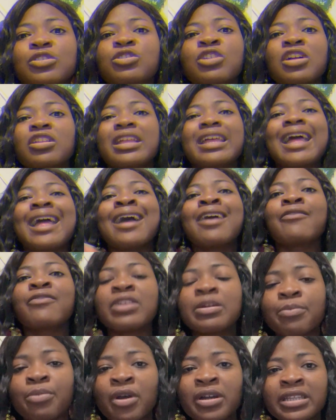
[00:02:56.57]
not
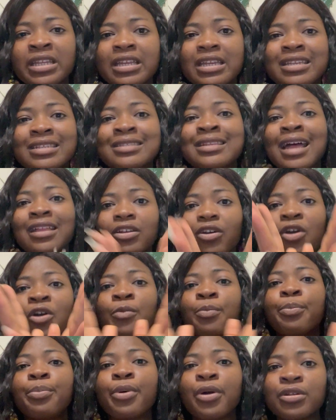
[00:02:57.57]
everybody is that
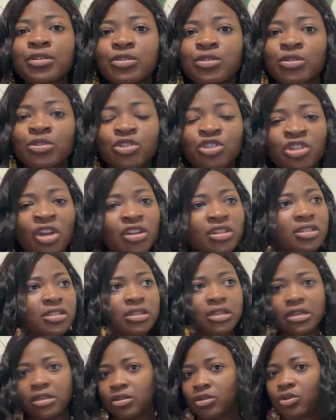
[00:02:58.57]
open to
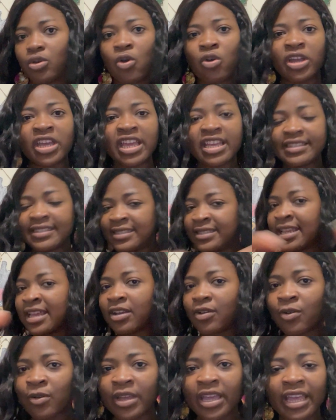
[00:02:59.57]
just okay
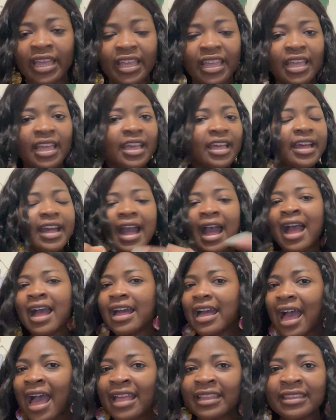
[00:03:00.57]
say okay
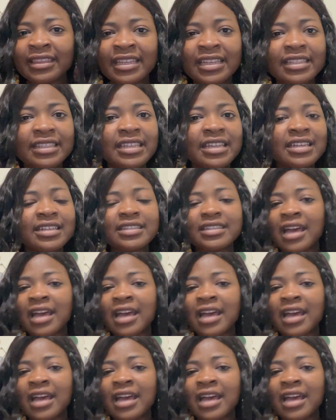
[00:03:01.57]
I, I need this